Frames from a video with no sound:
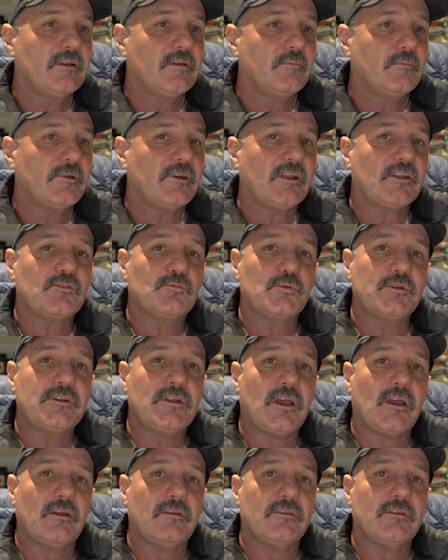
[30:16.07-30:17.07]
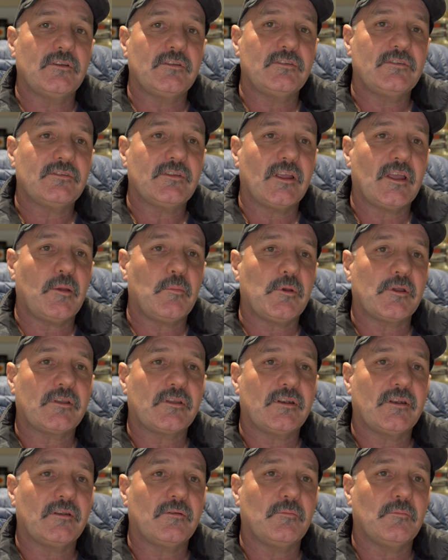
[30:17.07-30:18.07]
But as we know, these Samba
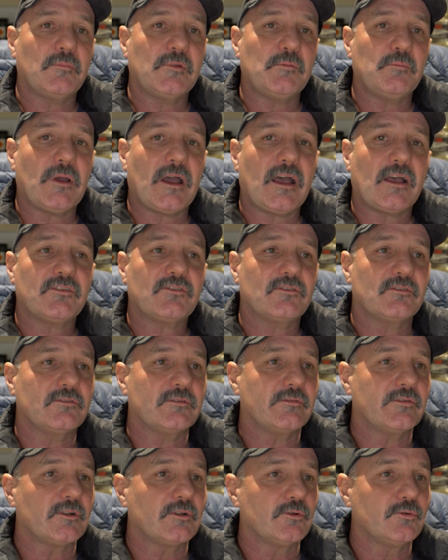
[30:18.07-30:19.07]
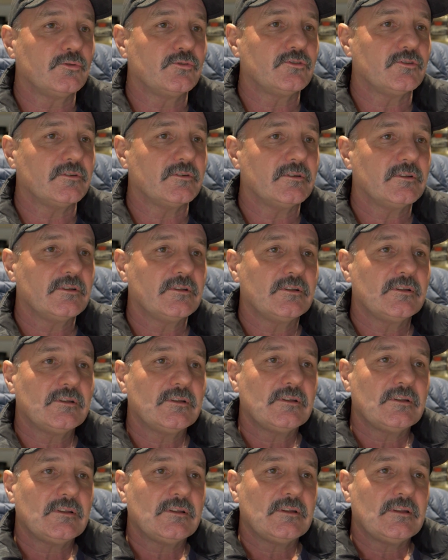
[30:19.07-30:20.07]
can be masters of illusion.
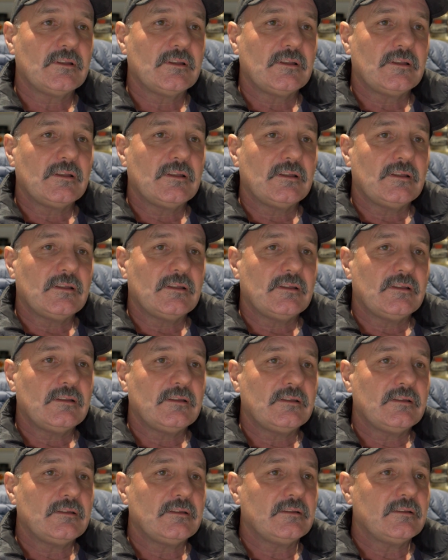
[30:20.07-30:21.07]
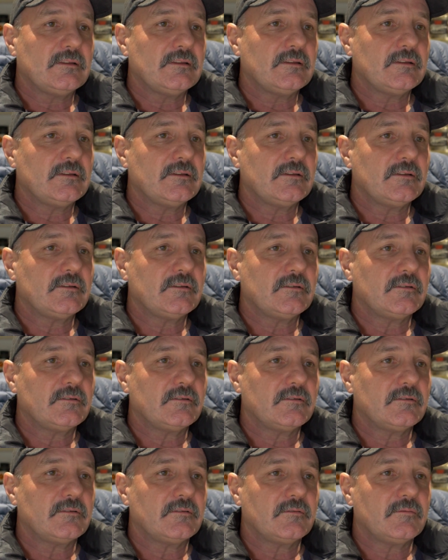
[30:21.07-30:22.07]

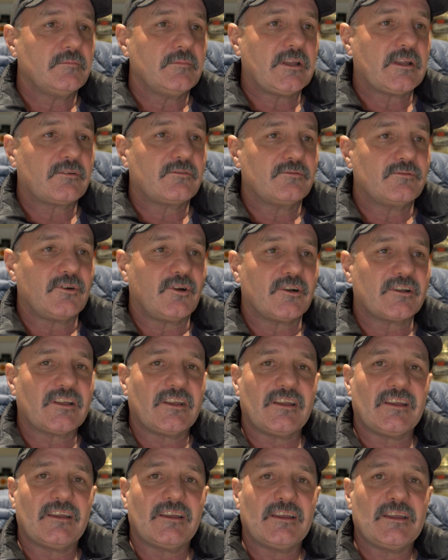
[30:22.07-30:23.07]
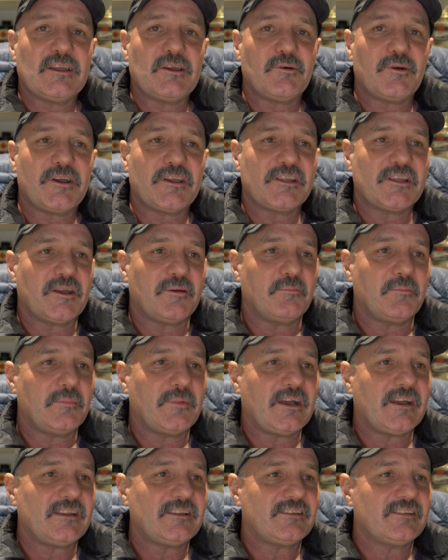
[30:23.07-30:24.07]
Mac Rocker, how are you,
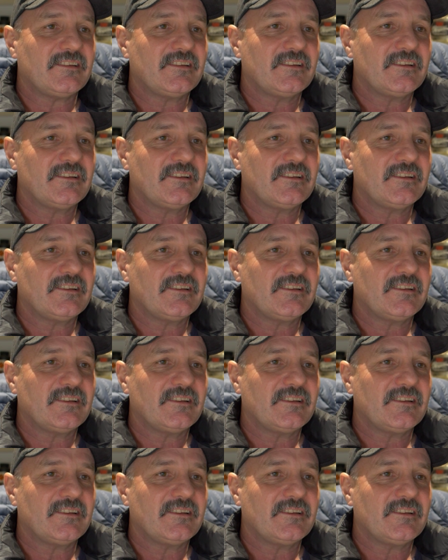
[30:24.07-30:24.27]
mate?